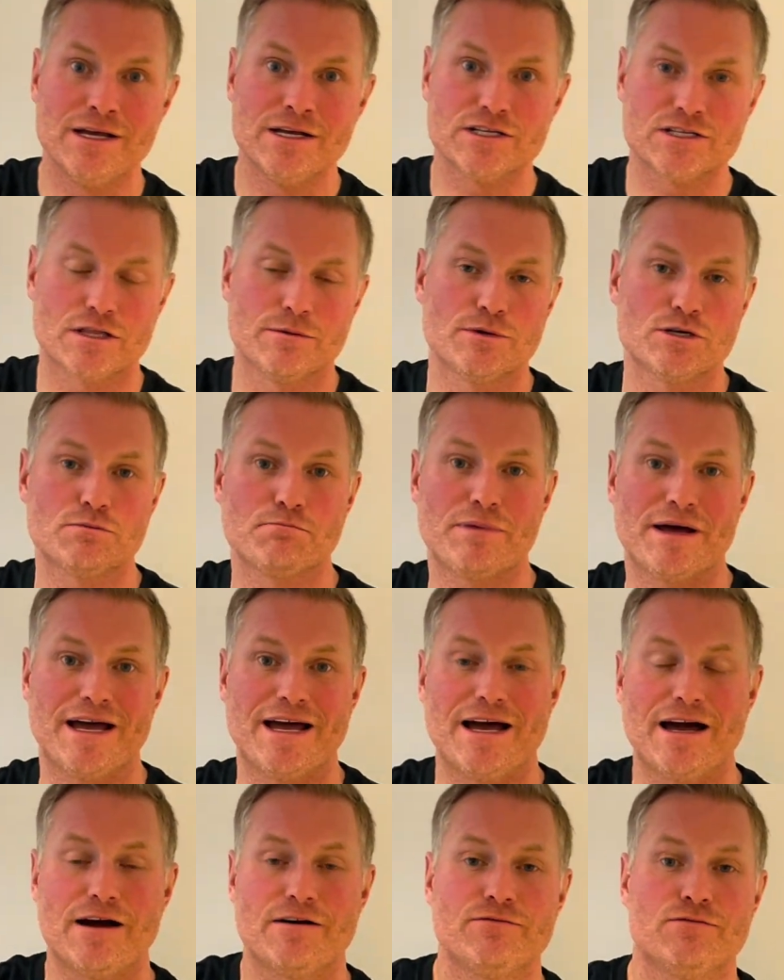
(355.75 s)
So the most
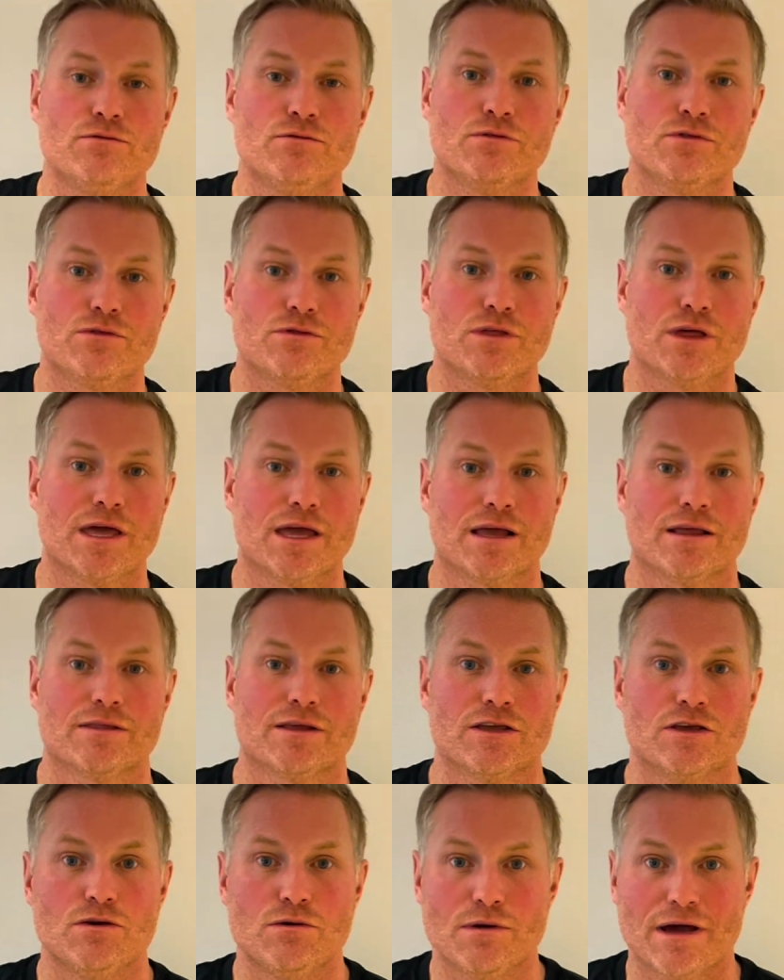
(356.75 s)
powerful thing
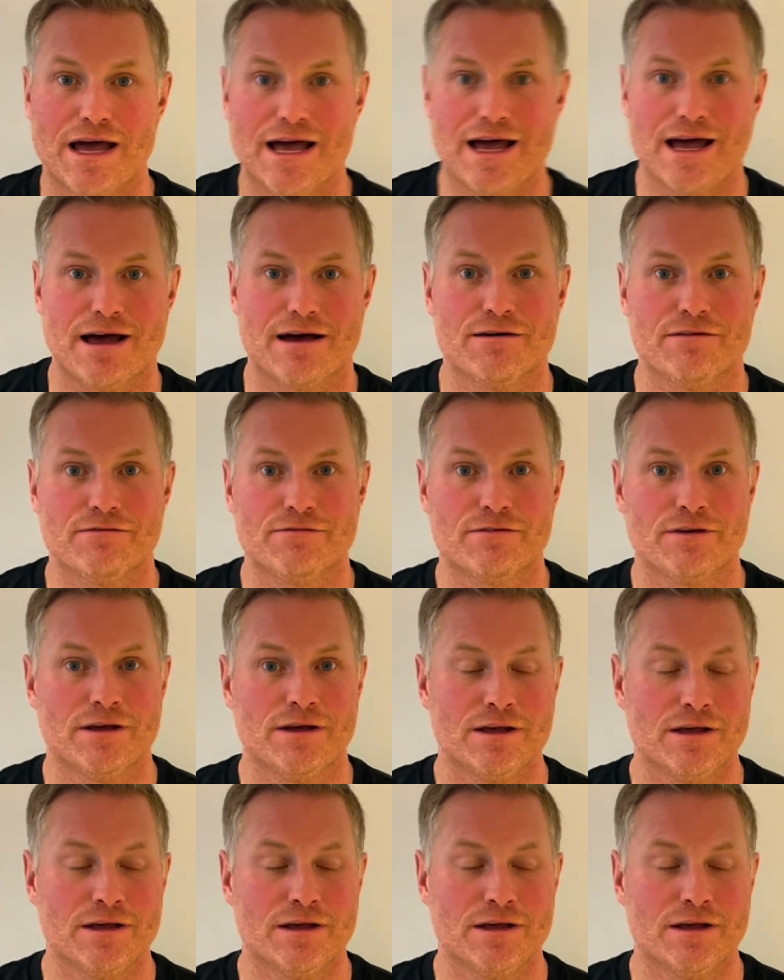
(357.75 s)
that you have